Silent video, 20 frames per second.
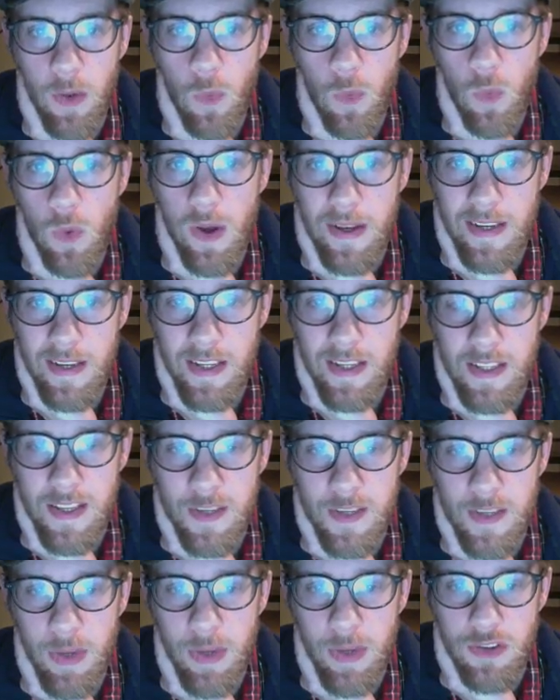What does
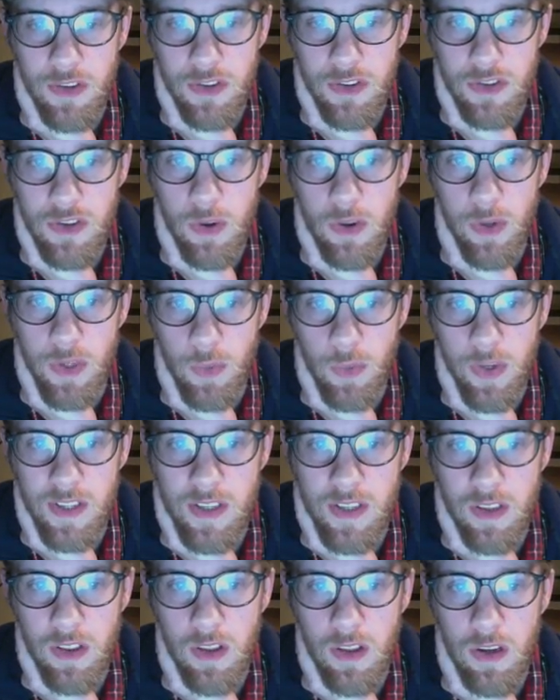this picture show us? What does
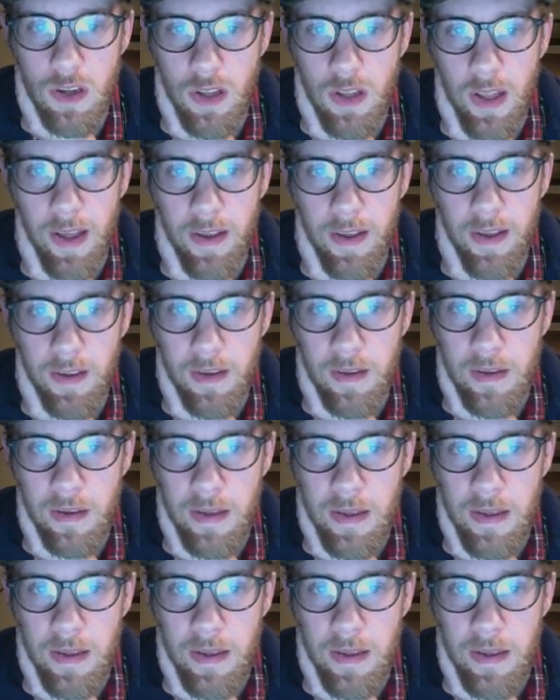it look like?